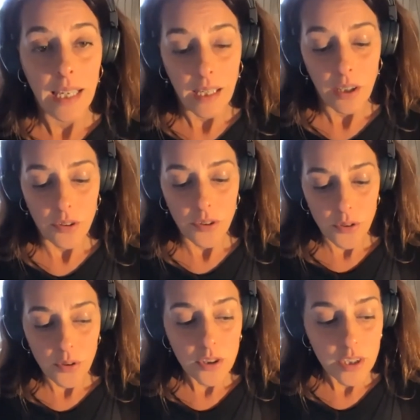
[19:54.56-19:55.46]

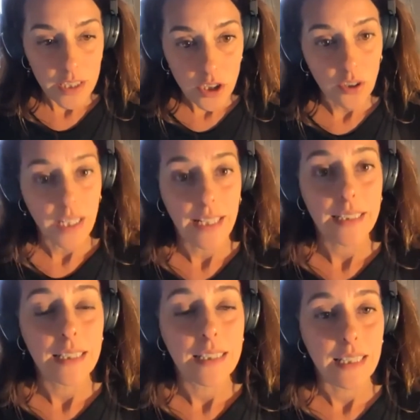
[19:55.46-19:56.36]
Through our
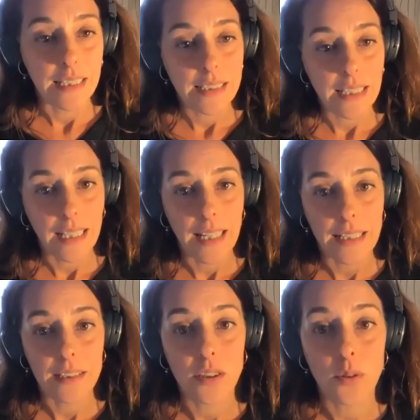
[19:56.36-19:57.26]
disconnected
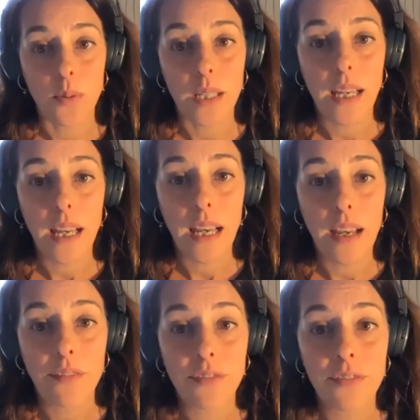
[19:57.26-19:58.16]
intellect, we
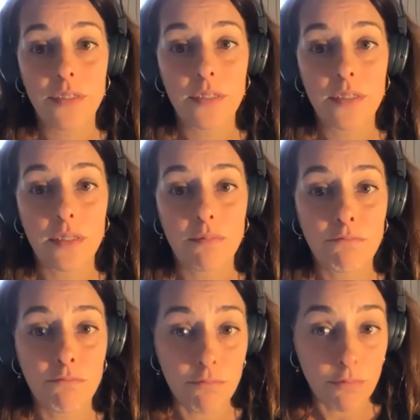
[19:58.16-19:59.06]
have
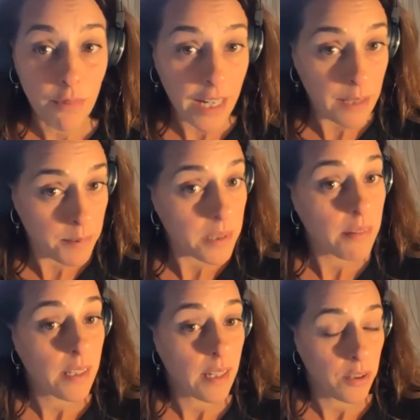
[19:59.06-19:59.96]

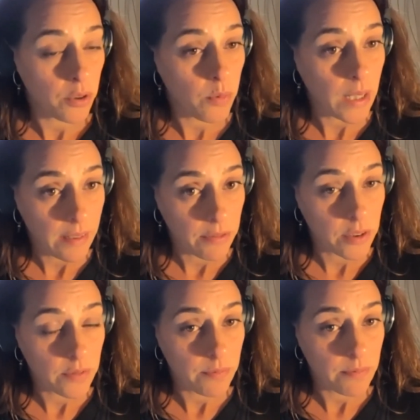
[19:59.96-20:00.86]
raped the earth we live
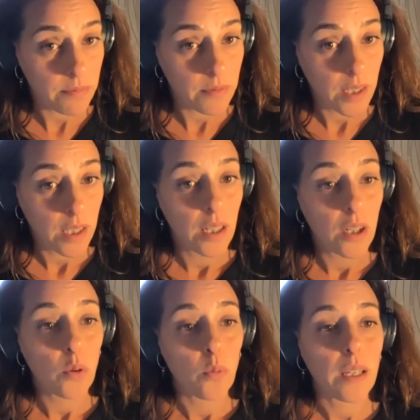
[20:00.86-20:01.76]
on.
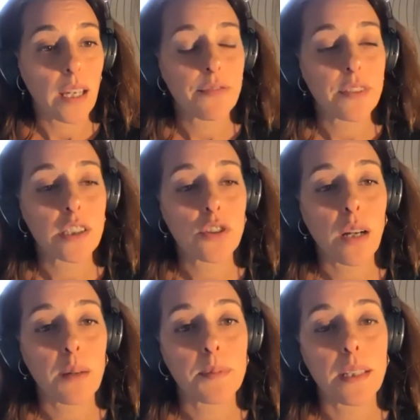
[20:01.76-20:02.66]
We have
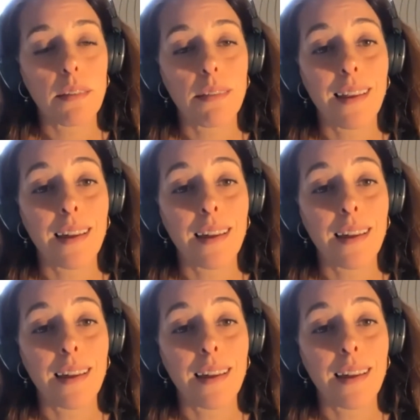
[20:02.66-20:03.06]
disrupted the